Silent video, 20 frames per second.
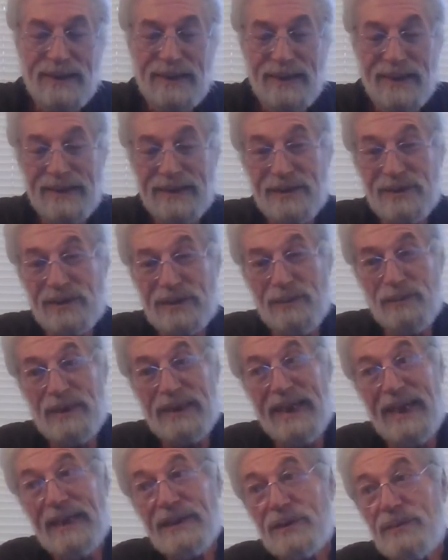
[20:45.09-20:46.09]
Because someone
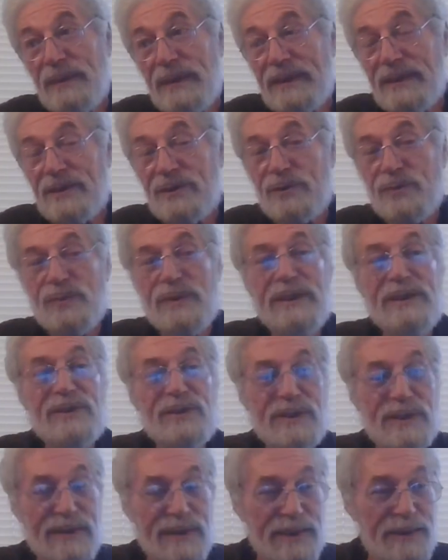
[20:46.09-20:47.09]
asked me this
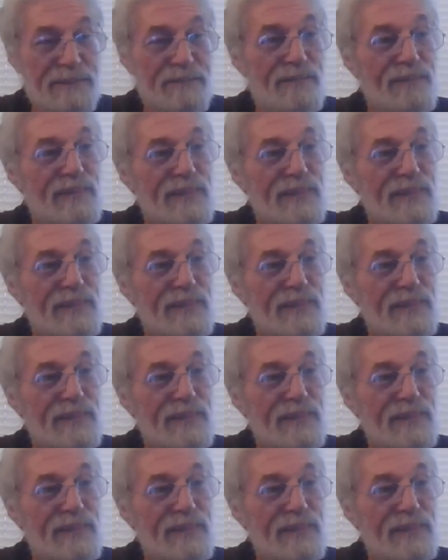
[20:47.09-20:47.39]
recently.